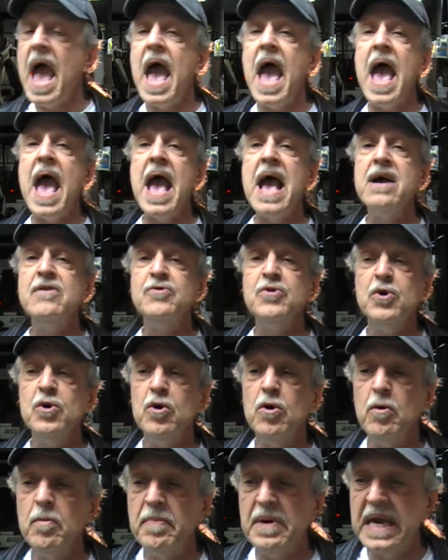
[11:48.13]
And
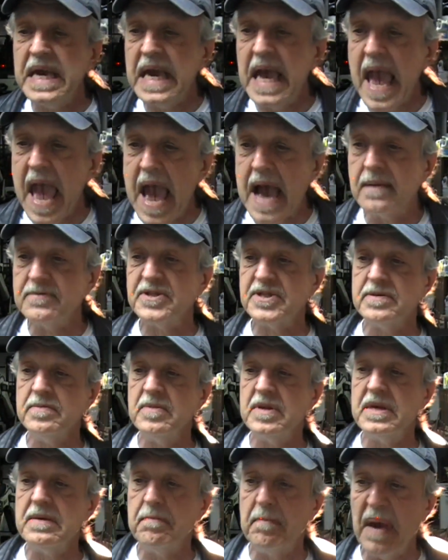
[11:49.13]
you'll be
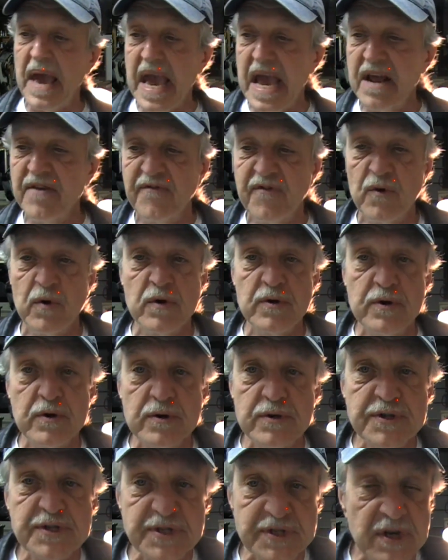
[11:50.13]
handsomely paid for
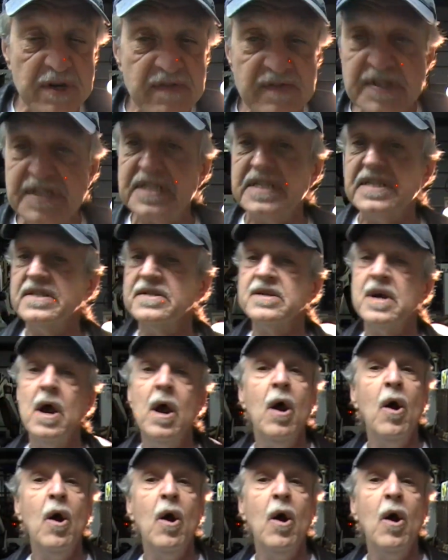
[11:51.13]
your services.